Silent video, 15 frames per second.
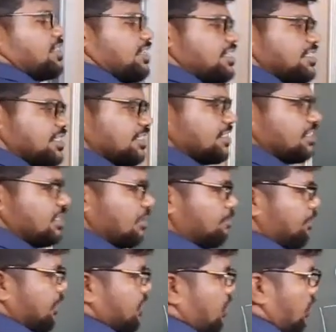360
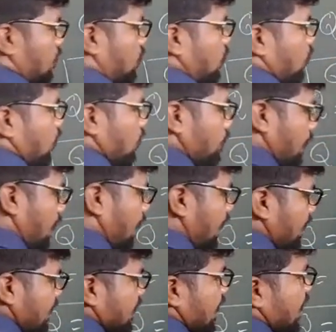picocoulomb
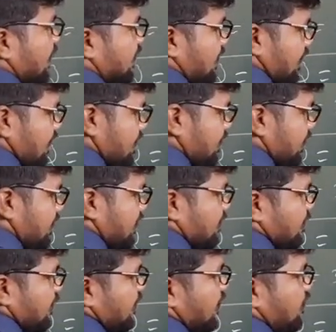or
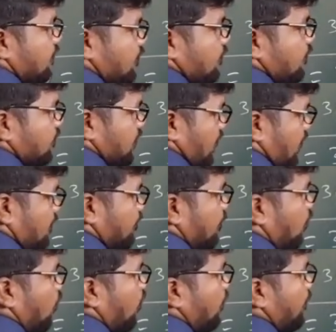360 into 10
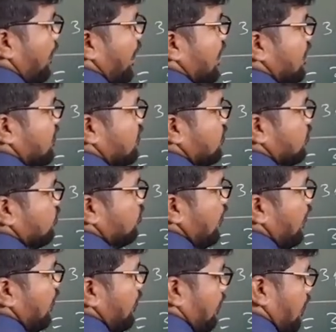power minus
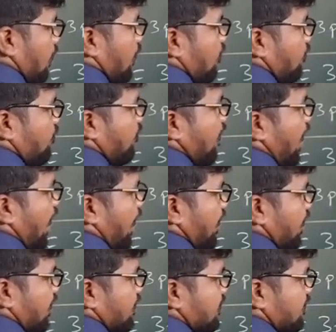12
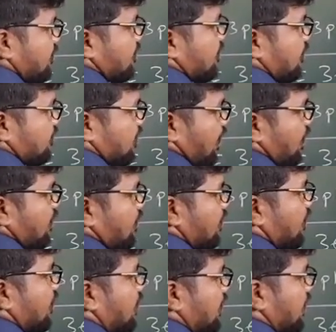farad. Sorry,
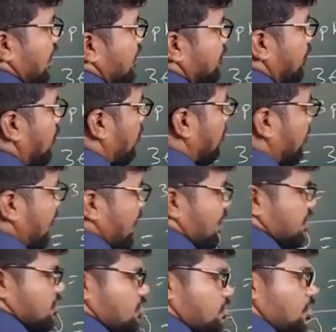10 power
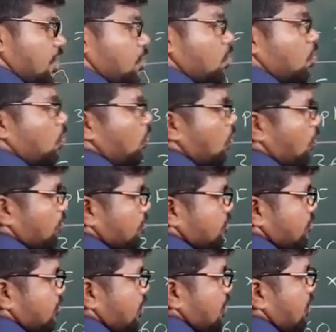minus 12 coulomb.
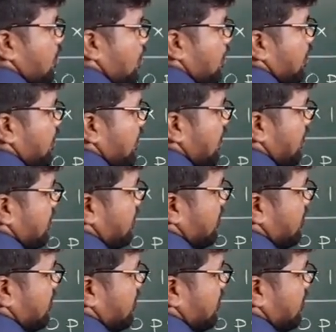Yes,